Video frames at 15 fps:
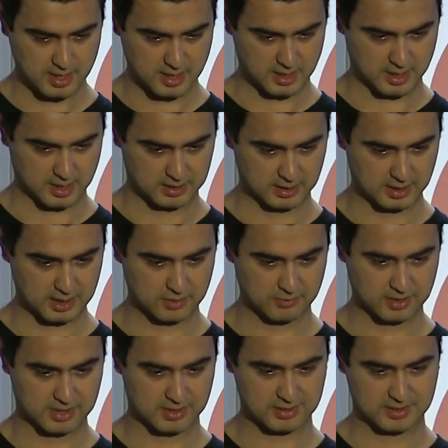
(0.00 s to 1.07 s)
And here we
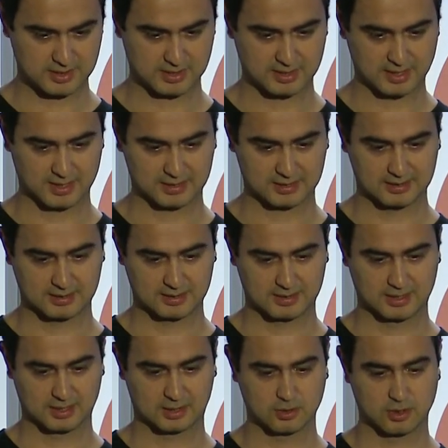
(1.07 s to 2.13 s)
can see that
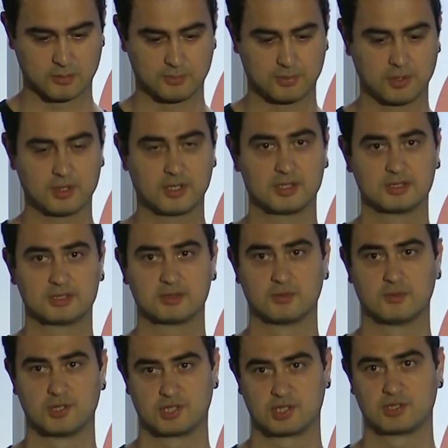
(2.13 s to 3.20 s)
the component
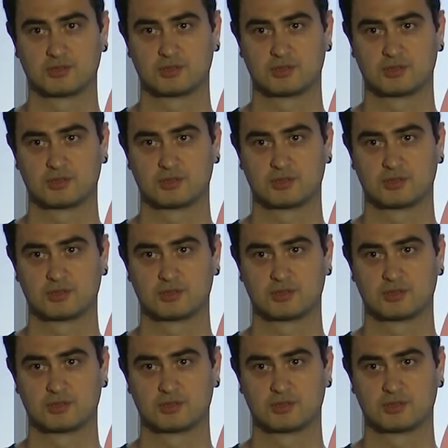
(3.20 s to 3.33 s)
which